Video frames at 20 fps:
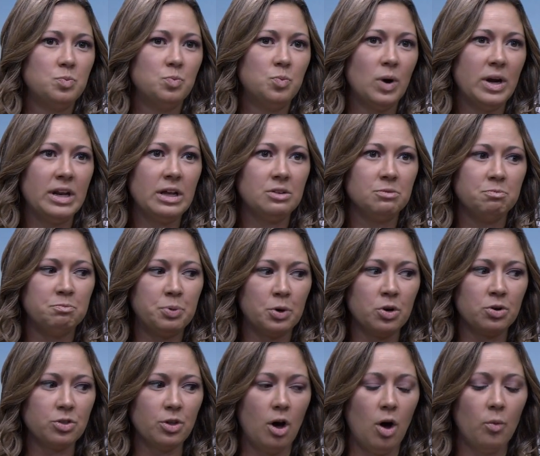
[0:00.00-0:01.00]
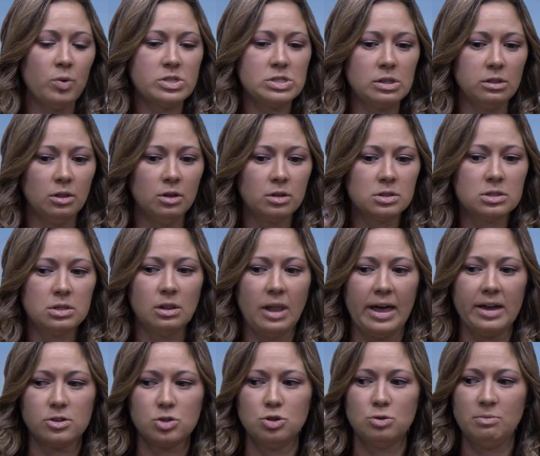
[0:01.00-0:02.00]
what birth always looked
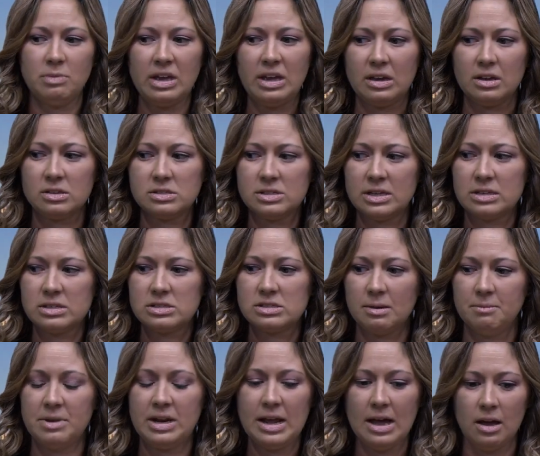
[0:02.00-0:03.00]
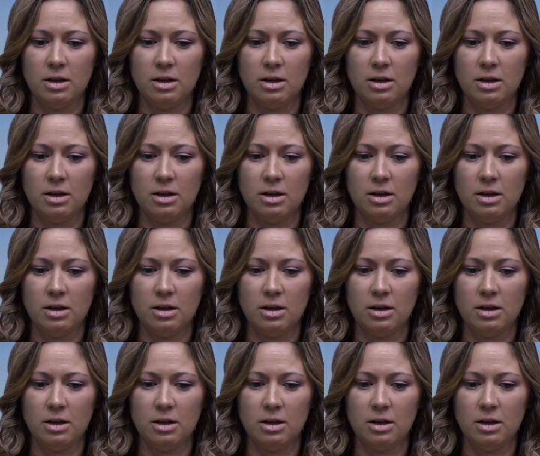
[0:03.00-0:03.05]
like to me, is like somebody